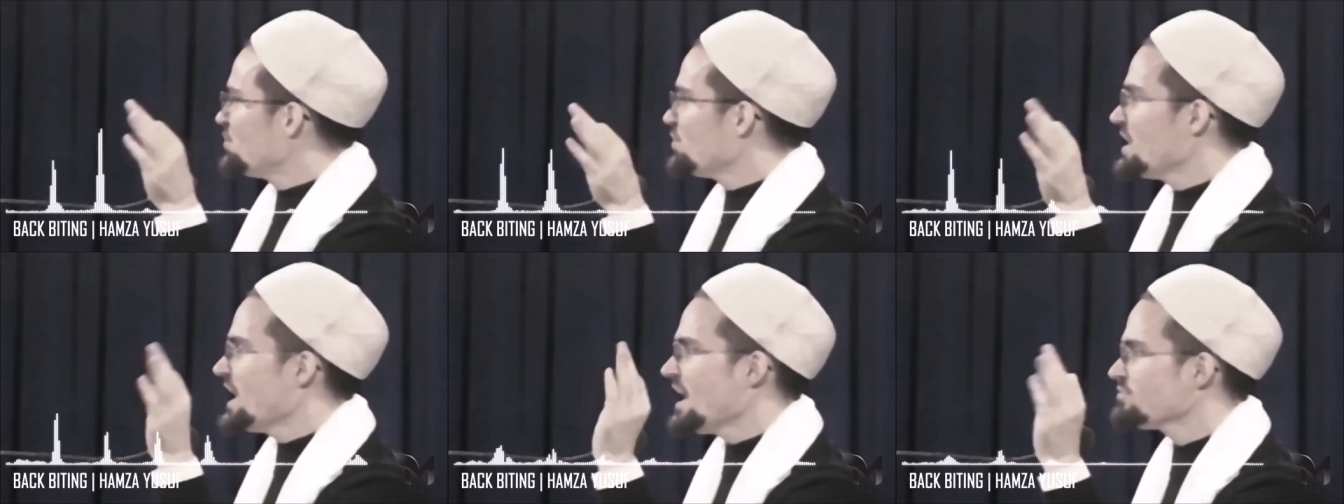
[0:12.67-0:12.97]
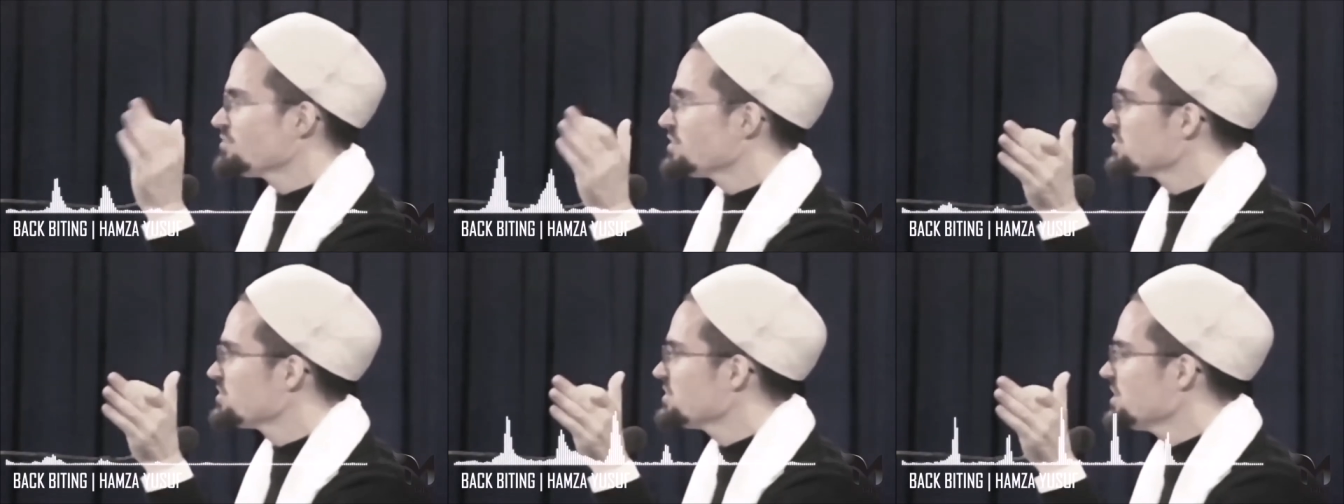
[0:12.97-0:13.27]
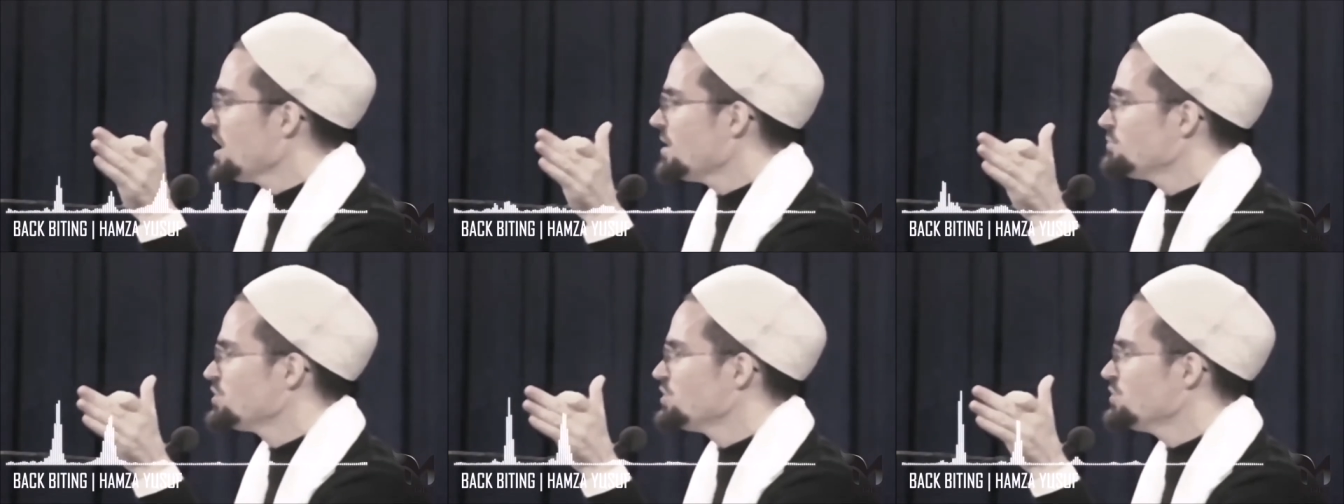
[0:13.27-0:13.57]
we have to
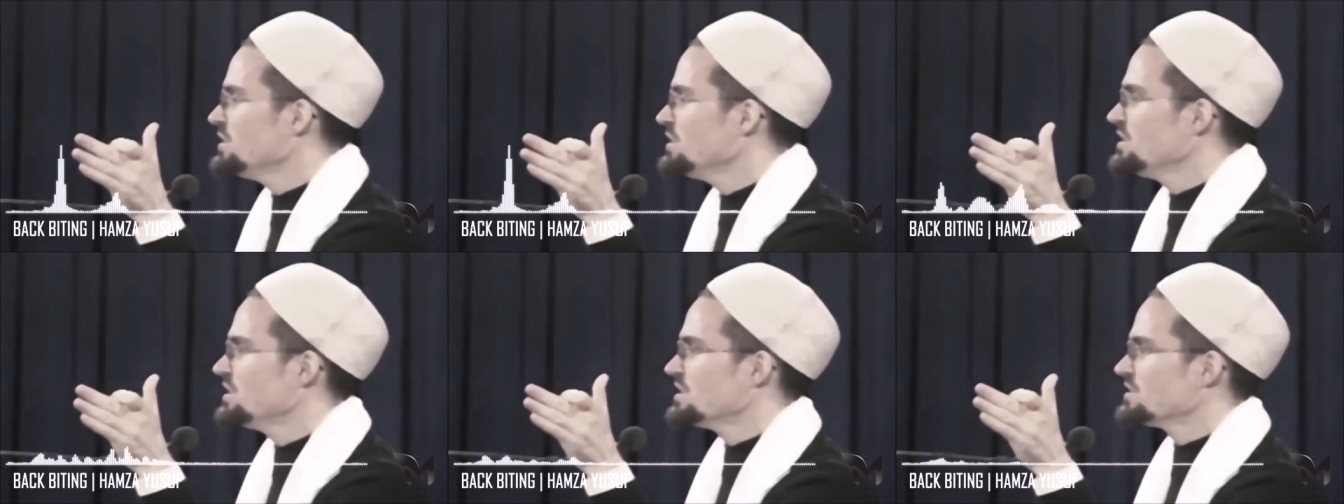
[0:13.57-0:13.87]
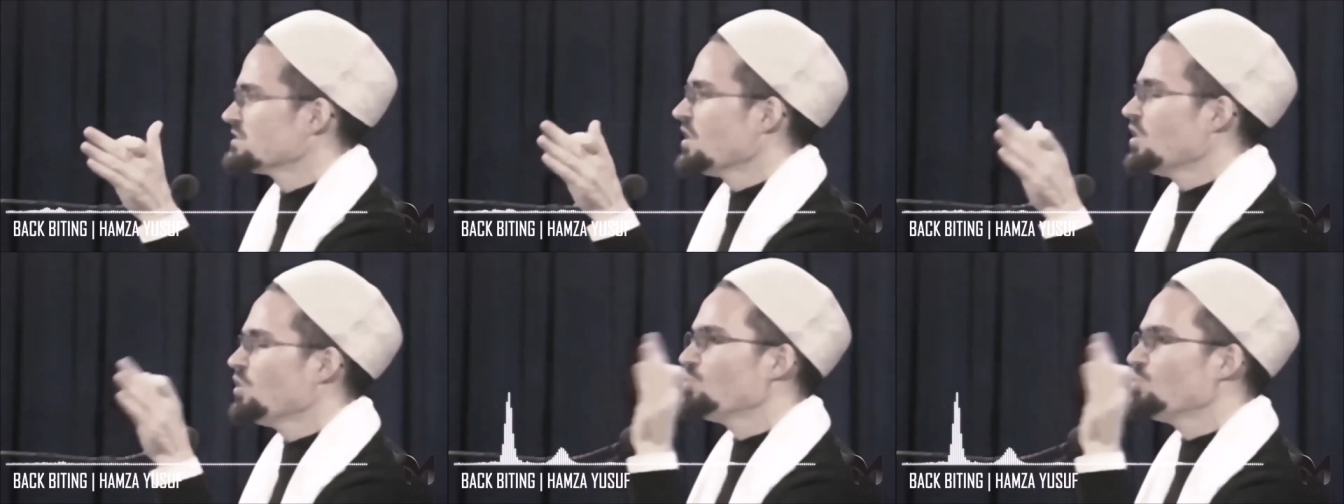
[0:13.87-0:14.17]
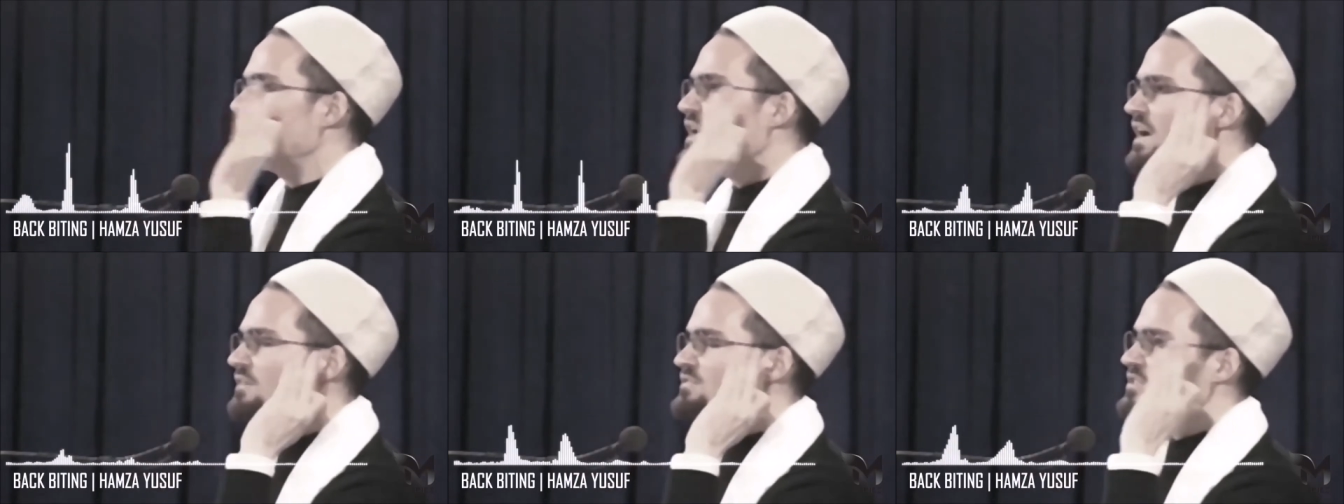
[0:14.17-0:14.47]
stop doing this.
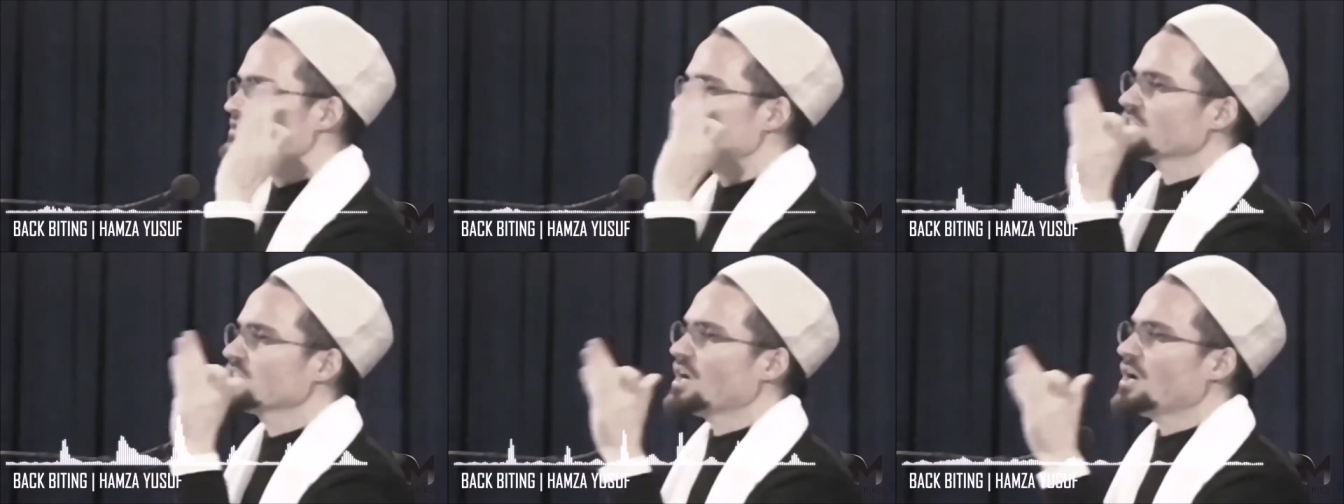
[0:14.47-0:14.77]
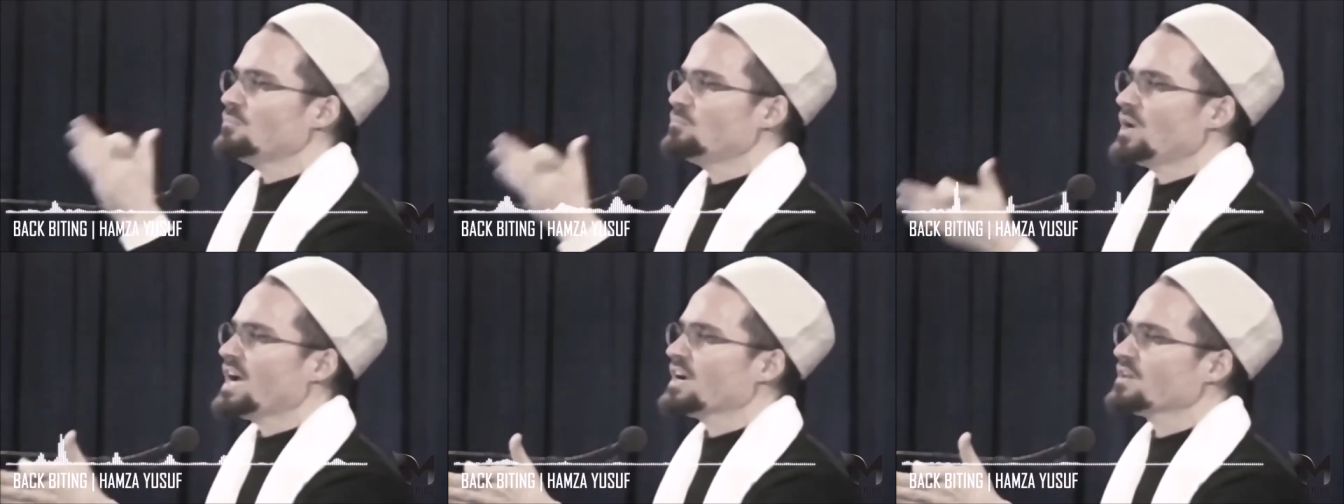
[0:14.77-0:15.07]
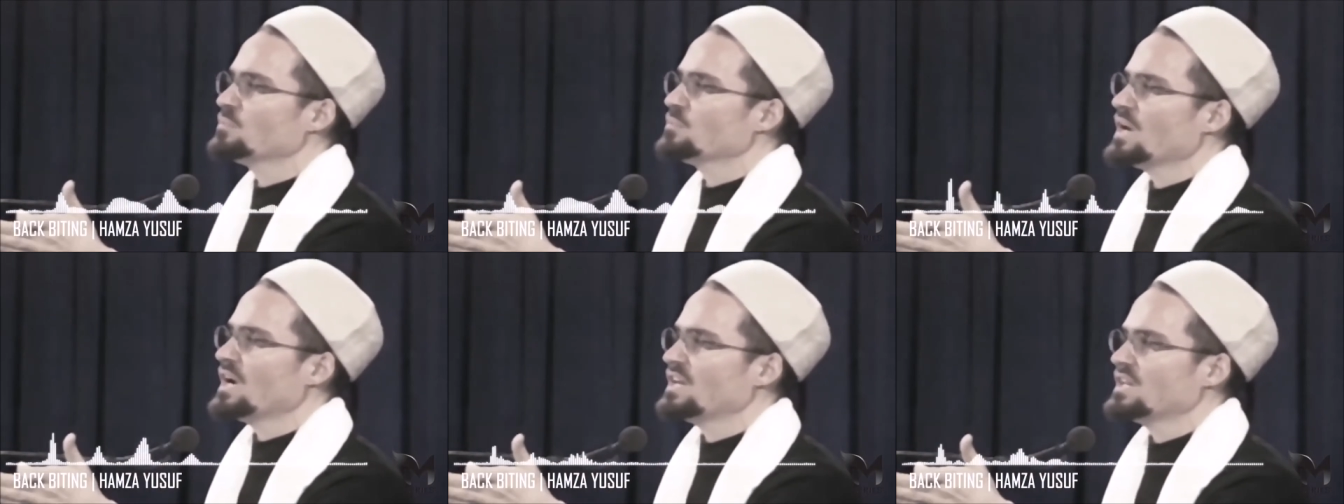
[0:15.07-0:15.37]
We have to stop
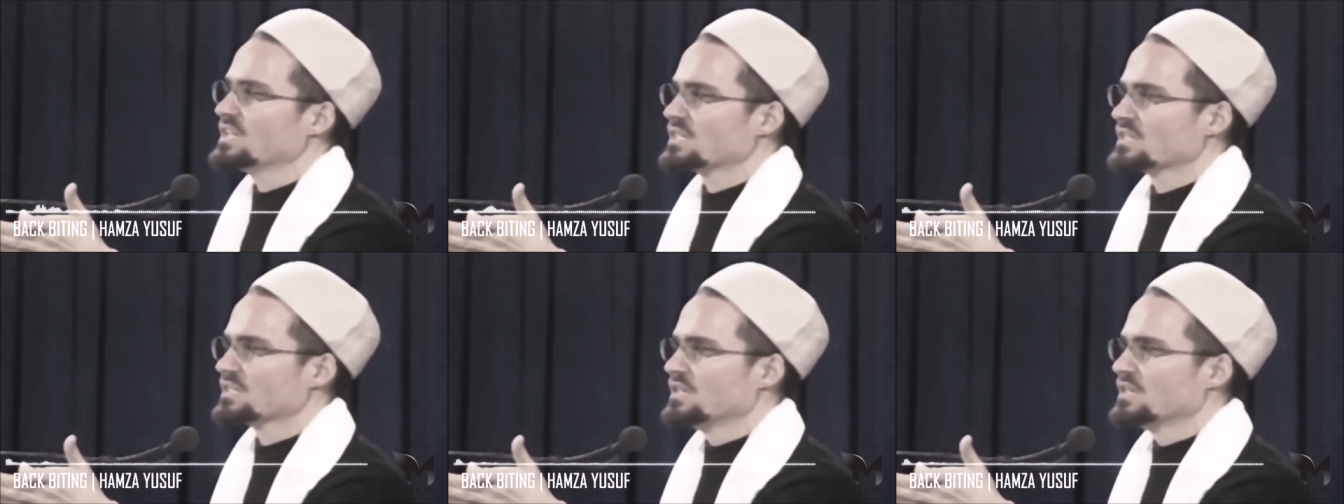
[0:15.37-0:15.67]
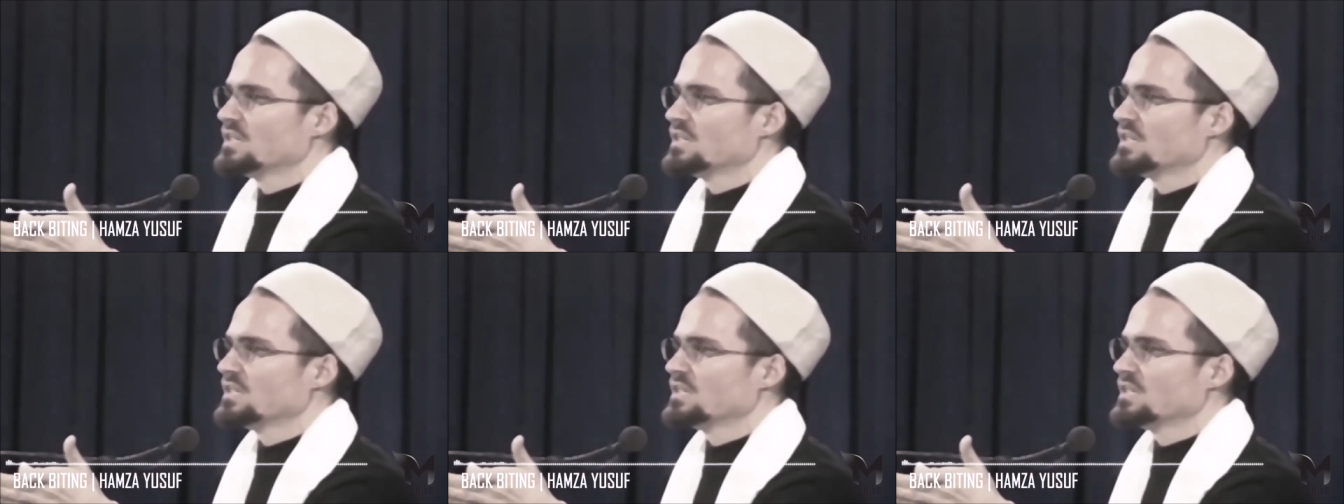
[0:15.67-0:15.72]
backbiting.